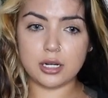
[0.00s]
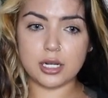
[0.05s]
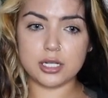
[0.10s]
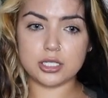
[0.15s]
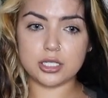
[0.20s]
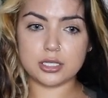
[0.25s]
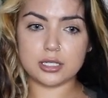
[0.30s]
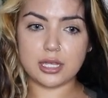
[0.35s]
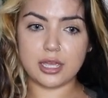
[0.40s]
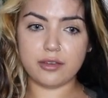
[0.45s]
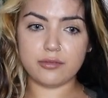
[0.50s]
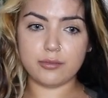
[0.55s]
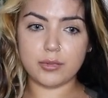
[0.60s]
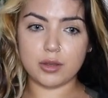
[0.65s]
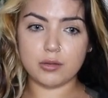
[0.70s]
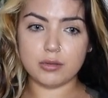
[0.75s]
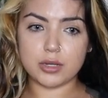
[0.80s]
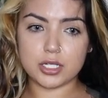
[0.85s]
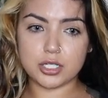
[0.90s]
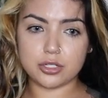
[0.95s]
I just have
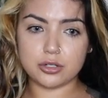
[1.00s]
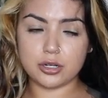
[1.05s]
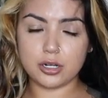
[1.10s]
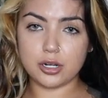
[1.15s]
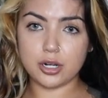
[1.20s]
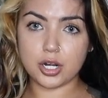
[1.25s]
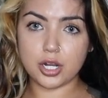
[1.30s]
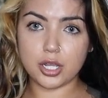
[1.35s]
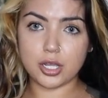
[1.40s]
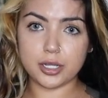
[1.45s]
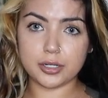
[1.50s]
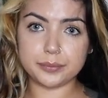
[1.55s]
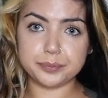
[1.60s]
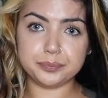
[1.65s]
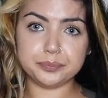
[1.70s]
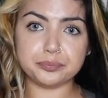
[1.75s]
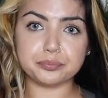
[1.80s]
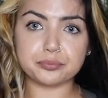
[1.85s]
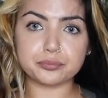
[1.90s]
my waist trainer on.